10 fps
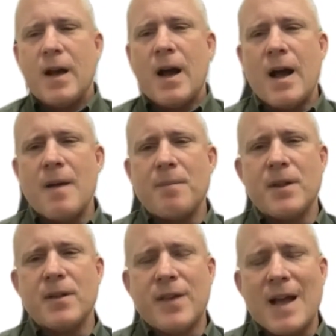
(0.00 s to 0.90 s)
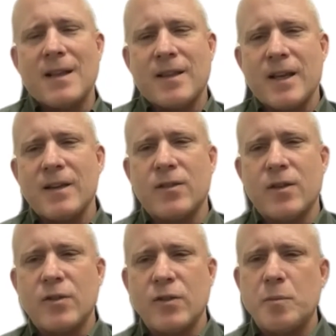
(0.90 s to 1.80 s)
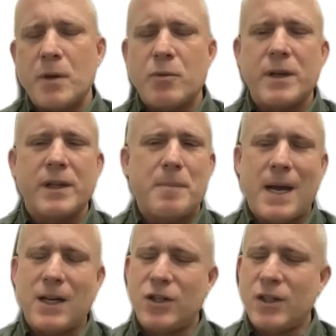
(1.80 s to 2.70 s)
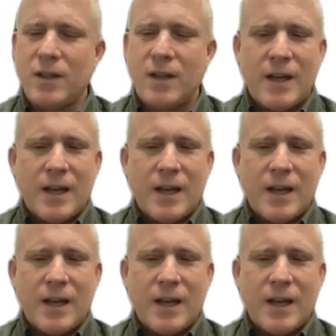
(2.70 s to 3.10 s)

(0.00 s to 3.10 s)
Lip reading: The second thing is to just be really patient.